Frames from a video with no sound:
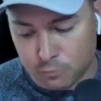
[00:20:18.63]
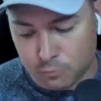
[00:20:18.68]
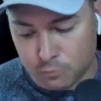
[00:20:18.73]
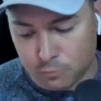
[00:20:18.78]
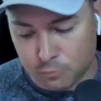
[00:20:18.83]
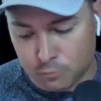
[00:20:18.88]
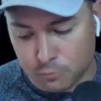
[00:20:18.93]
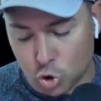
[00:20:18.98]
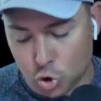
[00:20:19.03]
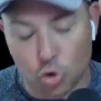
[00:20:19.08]

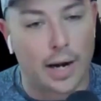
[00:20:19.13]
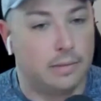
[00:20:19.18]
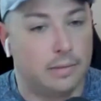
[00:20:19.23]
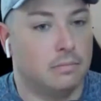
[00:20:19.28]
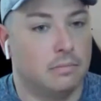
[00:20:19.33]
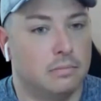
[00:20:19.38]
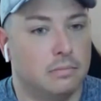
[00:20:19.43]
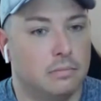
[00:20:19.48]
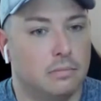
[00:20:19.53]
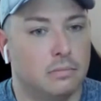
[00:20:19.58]
try.
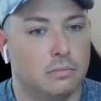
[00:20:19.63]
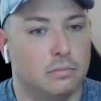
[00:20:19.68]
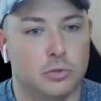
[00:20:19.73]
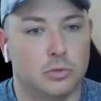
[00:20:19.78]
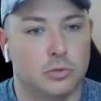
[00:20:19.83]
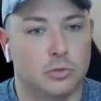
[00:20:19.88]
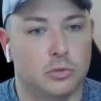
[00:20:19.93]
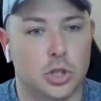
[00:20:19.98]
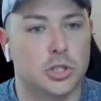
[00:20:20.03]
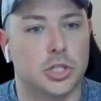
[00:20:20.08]

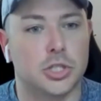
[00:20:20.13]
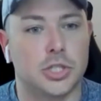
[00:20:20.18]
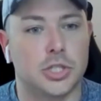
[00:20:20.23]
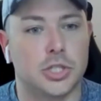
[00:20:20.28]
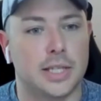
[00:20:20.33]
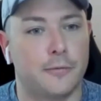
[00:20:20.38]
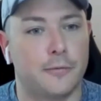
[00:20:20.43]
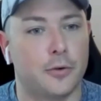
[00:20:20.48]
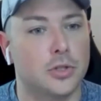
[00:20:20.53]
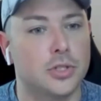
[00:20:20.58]
Just
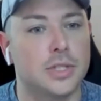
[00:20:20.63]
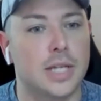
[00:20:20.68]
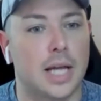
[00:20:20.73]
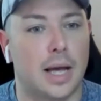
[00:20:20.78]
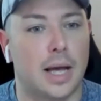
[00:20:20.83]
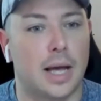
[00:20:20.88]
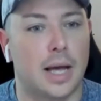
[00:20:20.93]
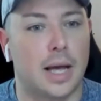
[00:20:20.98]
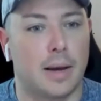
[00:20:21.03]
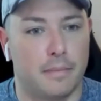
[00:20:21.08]
take that first
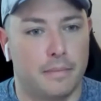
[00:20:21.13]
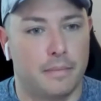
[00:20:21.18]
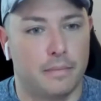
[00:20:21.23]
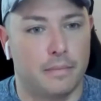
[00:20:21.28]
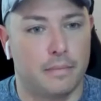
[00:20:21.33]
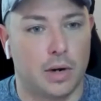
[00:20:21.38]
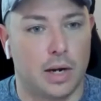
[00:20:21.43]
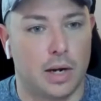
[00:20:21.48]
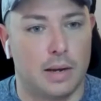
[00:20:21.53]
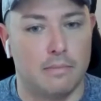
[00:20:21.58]
step,
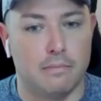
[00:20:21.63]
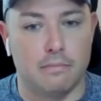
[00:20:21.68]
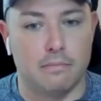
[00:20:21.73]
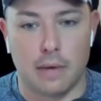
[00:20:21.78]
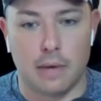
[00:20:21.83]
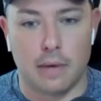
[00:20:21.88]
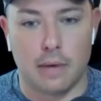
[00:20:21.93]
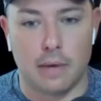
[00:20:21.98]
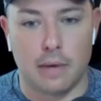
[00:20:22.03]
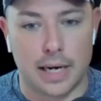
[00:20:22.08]
right? It
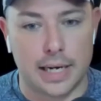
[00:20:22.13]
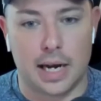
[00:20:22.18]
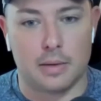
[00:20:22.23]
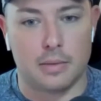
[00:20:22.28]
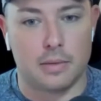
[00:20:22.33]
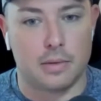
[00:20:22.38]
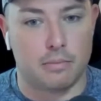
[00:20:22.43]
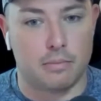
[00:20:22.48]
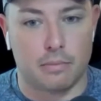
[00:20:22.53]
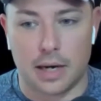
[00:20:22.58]
might
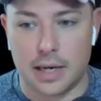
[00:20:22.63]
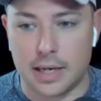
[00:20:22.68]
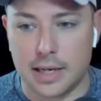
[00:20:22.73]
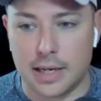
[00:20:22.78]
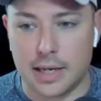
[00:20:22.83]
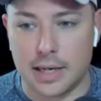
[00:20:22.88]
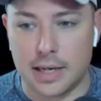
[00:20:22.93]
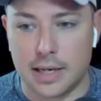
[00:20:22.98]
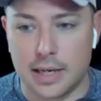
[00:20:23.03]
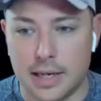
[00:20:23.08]

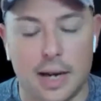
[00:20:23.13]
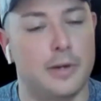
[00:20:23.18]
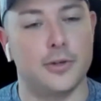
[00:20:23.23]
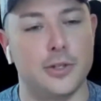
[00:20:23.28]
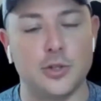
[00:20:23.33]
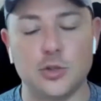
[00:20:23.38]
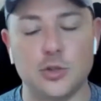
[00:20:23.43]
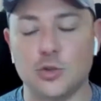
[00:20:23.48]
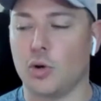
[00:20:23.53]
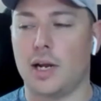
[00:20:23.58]
not be
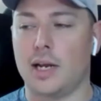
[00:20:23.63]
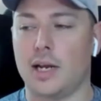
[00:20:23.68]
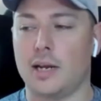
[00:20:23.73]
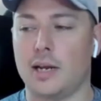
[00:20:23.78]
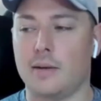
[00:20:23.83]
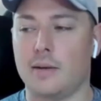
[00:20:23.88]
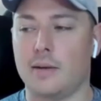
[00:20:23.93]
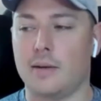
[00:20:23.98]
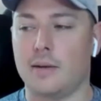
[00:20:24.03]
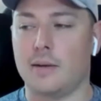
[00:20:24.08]
for you,
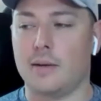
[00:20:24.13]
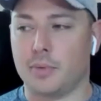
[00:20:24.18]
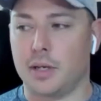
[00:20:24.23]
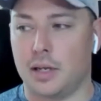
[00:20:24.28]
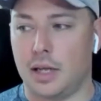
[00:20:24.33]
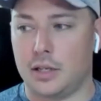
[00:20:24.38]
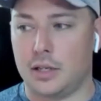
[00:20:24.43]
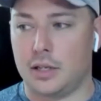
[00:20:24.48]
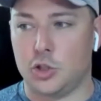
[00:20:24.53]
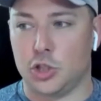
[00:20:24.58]
right? But
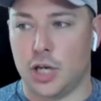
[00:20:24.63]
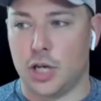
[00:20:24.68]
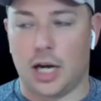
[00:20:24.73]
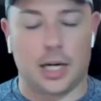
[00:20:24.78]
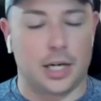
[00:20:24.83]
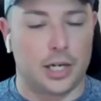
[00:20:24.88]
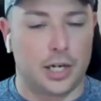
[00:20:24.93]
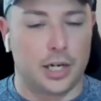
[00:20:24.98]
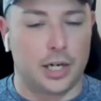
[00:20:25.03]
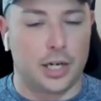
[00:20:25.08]
you're
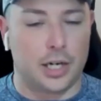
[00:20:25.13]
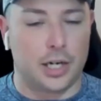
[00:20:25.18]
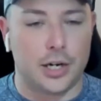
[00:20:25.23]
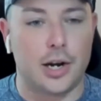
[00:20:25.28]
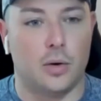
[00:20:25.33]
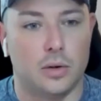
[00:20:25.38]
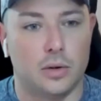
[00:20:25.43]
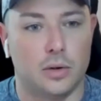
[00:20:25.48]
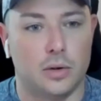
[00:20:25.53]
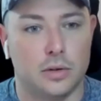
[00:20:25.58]
not going to
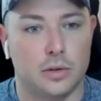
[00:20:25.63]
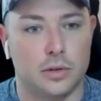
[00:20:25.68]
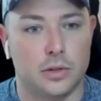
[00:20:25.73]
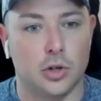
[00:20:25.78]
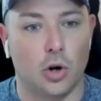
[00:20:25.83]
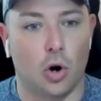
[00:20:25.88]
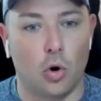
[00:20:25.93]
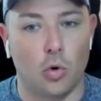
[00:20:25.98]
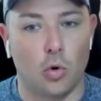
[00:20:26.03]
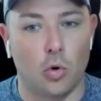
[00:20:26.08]
know.
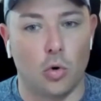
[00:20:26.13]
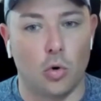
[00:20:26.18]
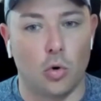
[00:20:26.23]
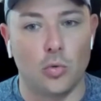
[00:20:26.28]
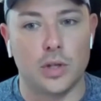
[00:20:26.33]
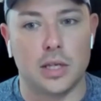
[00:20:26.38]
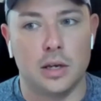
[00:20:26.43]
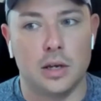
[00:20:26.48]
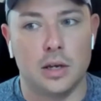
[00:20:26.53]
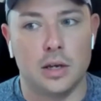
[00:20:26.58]
You're
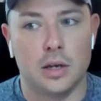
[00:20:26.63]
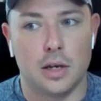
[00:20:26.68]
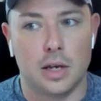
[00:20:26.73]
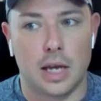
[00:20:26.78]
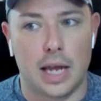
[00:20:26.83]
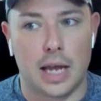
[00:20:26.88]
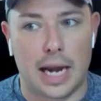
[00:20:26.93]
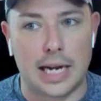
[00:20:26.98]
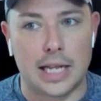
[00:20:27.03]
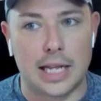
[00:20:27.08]
only
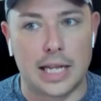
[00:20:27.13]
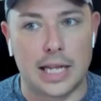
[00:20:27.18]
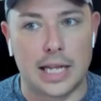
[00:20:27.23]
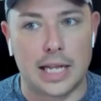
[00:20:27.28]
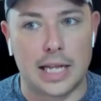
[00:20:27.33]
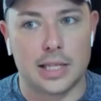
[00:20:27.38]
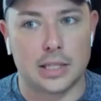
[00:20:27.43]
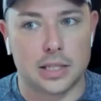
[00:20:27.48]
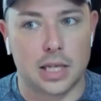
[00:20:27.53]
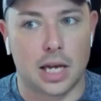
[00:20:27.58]

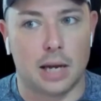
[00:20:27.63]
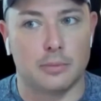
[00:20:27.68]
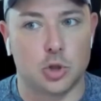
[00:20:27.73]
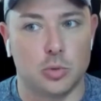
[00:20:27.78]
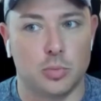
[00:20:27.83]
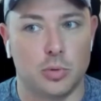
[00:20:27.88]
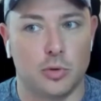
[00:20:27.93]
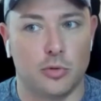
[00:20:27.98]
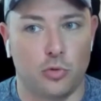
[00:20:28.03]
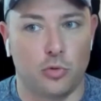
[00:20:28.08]
anything that
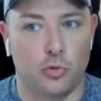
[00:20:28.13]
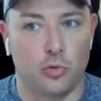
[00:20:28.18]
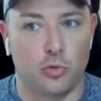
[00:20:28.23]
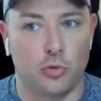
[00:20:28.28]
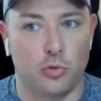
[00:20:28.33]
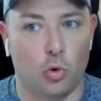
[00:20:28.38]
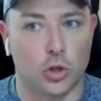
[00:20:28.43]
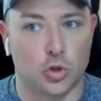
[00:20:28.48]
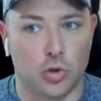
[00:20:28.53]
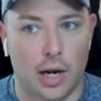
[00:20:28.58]
stops you
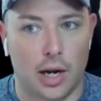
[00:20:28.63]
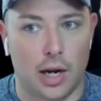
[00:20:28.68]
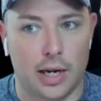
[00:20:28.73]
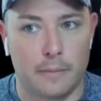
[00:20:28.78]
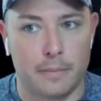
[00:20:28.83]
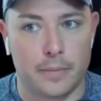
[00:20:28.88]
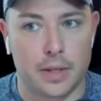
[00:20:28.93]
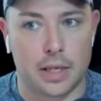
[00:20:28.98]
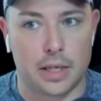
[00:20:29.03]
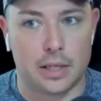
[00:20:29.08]
before
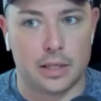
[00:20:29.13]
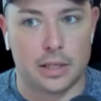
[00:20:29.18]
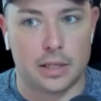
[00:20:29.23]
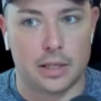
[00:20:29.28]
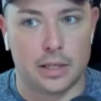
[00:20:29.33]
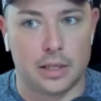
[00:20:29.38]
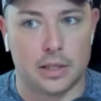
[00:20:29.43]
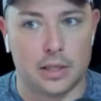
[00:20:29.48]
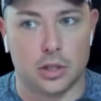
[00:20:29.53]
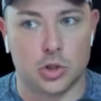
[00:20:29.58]
trying
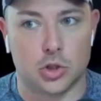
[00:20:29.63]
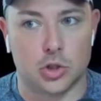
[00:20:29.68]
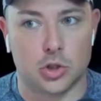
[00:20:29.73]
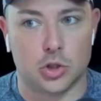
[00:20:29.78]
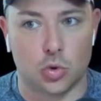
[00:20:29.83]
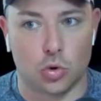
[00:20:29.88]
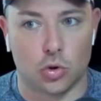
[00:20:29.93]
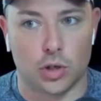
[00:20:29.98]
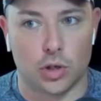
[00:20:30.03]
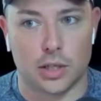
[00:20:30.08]
is a
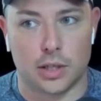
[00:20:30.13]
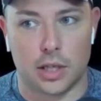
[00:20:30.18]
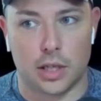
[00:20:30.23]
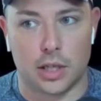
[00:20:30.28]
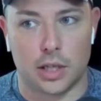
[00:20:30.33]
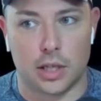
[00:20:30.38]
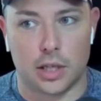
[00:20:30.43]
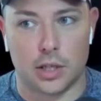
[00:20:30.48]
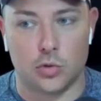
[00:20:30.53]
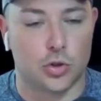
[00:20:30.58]
story
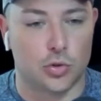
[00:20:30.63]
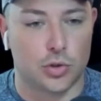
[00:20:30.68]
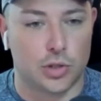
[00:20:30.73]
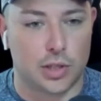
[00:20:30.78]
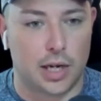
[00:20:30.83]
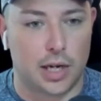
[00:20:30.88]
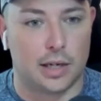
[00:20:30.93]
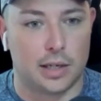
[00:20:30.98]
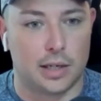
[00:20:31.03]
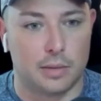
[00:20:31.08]
that you've
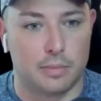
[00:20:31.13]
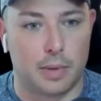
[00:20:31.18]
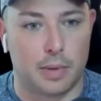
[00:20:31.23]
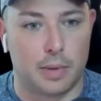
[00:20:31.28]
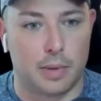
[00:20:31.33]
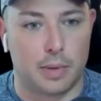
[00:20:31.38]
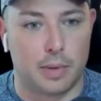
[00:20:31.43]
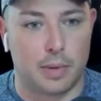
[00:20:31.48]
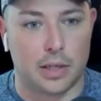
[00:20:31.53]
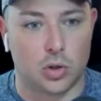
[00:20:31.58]

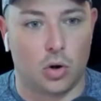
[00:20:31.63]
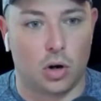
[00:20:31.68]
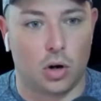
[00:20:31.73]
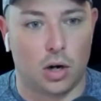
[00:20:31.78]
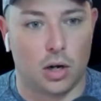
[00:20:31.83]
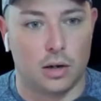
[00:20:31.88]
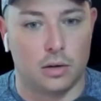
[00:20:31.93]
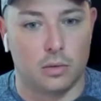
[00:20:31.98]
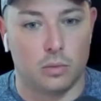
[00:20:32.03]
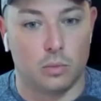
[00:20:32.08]
created based
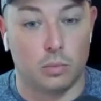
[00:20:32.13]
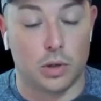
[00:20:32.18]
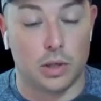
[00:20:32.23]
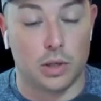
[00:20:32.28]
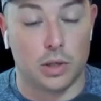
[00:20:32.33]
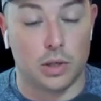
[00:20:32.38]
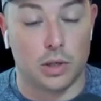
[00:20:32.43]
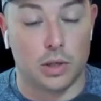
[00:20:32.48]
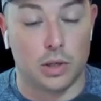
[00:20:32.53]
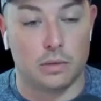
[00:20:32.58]
on
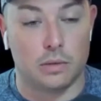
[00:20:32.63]
what